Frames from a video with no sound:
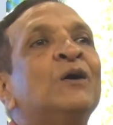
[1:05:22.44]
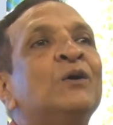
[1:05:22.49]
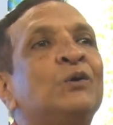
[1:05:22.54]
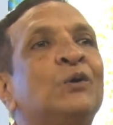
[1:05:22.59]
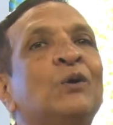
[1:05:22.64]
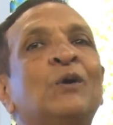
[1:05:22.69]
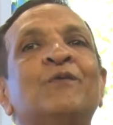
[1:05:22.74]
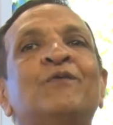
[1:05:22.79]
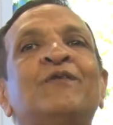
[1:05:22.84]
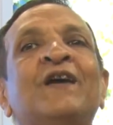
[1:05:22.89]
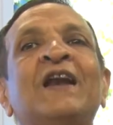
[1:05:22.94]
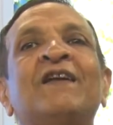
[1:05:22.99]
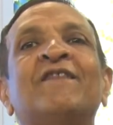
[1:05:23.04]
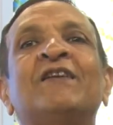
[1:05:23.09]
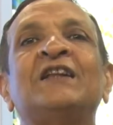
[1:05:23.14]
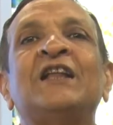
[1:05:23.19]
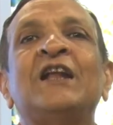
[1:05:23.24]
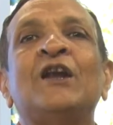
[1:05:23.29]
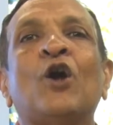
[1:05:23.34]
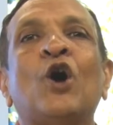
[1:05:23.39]
to,
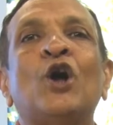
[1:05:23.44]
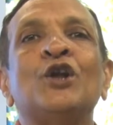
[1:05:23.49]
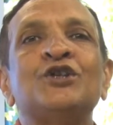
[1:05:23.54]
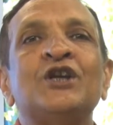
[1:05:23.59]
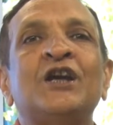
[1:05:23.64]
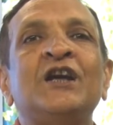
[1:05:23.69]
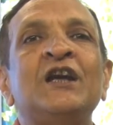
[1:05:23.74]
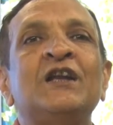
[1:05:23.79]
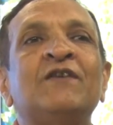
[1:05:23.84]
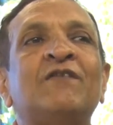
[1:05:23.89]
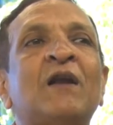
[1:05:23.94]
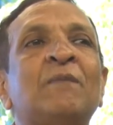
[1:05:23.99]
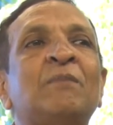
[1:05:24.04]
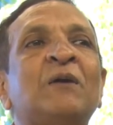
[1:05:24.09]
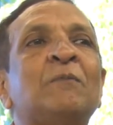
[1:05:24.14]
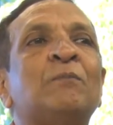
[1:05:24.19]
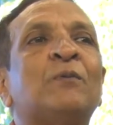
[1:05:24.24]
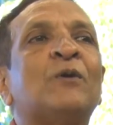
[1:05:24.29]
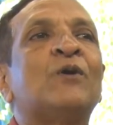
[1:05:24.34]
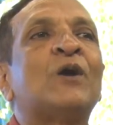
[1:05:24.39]
whenever they launch any
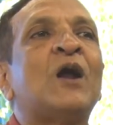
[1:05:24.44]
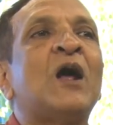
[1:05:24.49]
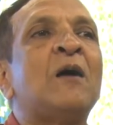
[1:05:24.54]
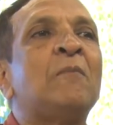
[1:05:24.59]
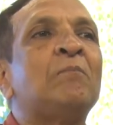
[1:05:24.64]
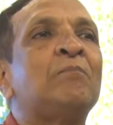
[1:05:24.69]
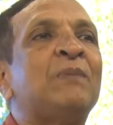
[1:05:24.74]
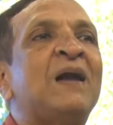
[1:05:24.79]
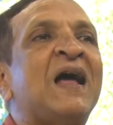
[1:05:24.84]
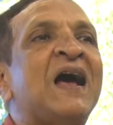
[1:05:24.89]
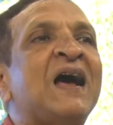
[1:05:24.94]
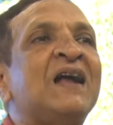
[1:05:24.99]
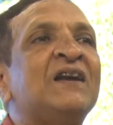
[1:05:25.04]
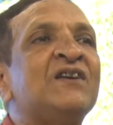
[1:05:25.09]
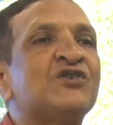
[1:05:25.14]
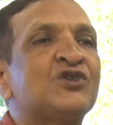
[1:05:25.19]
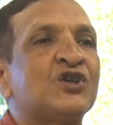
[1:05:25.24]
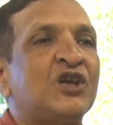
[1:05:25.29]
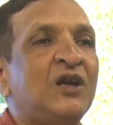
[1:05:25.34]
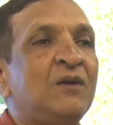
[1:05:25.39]
development program,
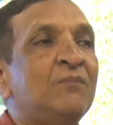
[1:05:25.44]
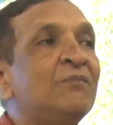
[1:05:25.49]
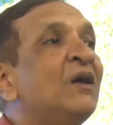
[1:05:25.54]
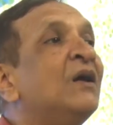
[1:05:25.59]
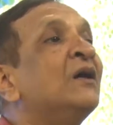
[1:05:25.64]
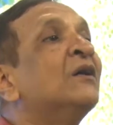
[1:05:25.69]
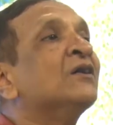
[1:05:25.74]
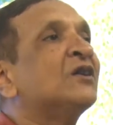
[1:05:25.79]
plan, scheme,